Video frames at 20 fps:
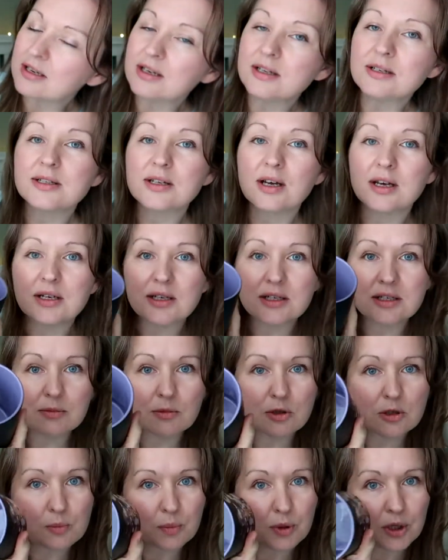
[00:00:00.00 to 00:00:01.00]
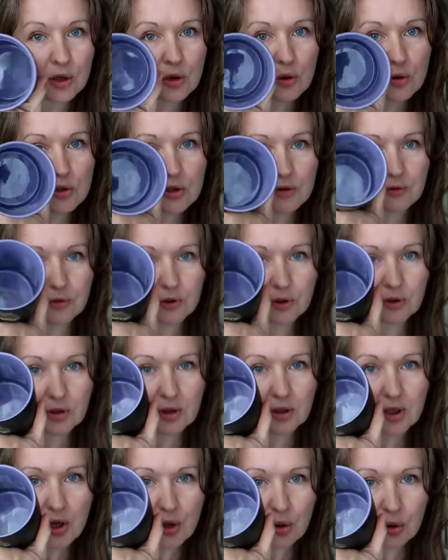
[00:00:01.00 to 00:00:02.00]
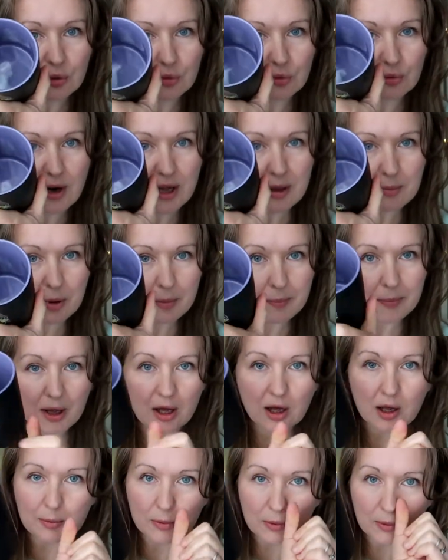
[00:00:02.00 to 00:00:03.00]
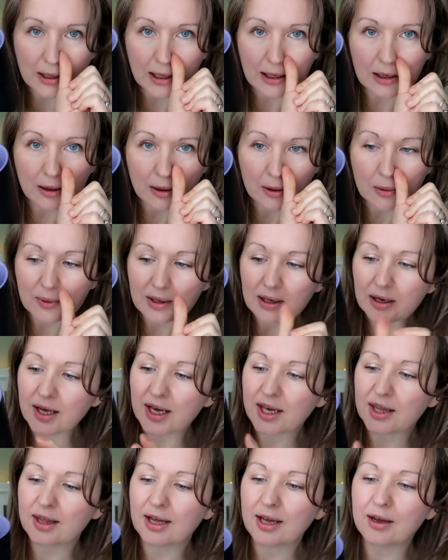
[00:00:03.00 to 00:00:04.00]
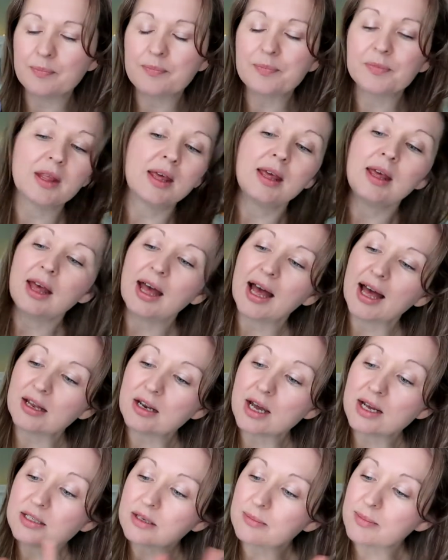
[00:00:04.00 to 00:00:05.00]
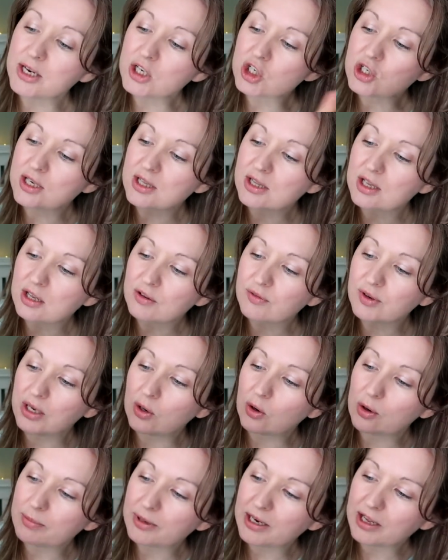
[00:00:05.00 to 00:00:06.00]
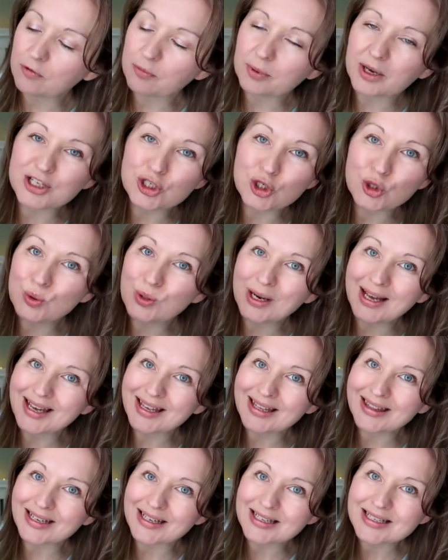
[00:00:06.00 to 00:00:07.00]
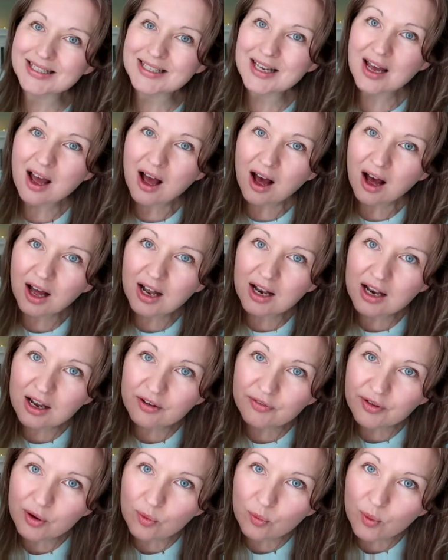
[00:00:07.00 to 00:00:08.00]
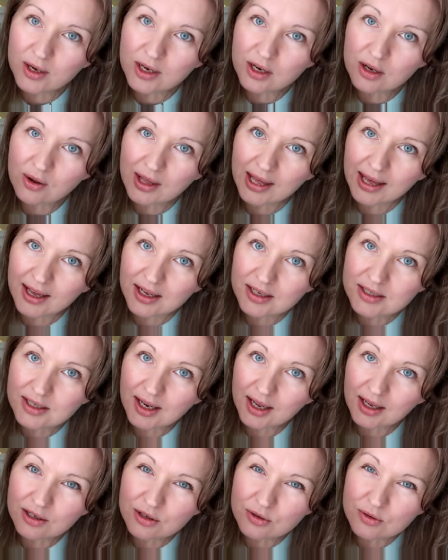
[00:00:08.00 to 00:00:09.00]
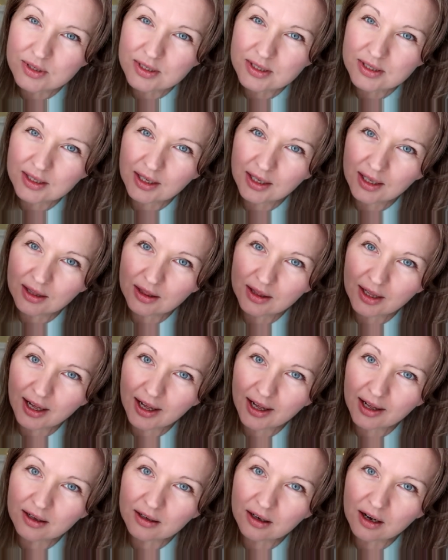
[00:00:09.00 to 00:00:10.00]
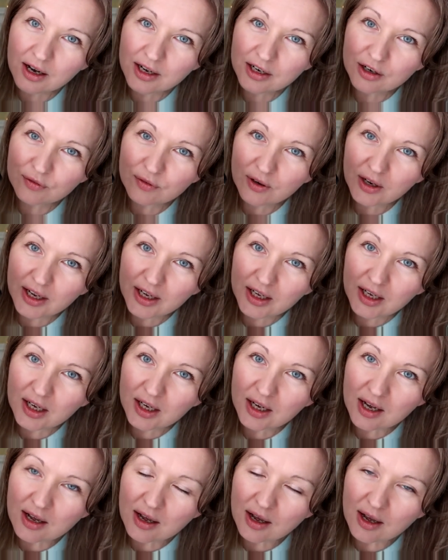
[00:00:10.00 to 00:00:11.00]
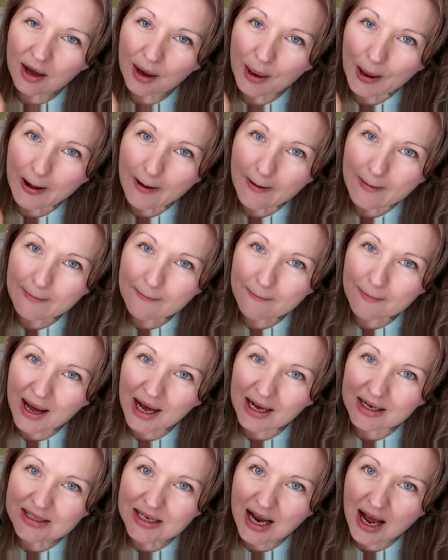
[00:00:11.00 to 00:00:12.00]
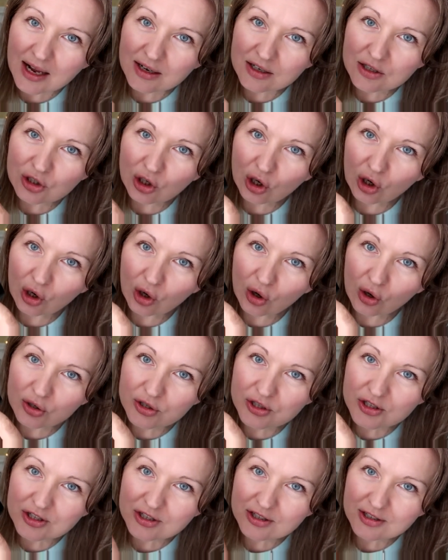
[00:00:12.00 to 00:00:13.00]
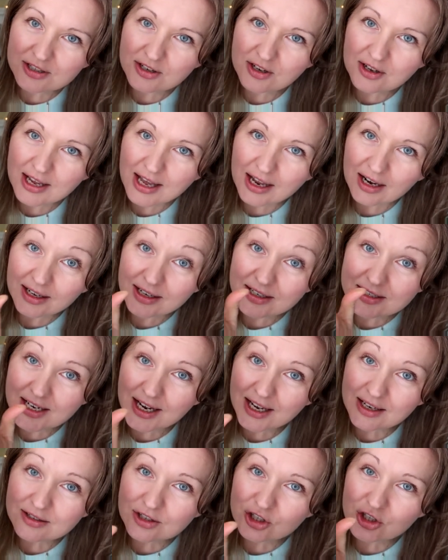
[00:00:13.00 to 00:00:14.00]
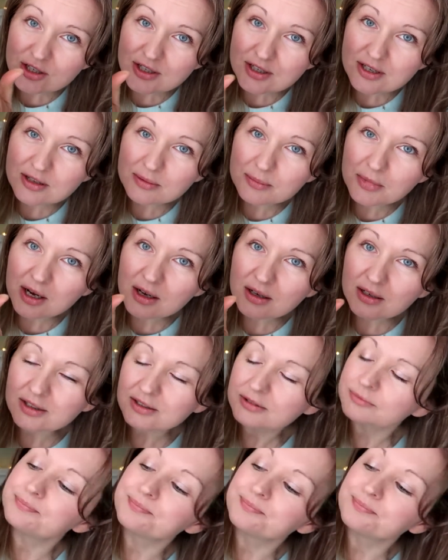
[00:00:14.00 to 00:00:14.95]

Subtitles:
and inside it's the most beautiful grape purple colour. We like that. And as I mentioned in the other video, I believe, but I do like this, I love it when you get, can you see there, kind of like matte and gloss, so you get like a texture to the mug.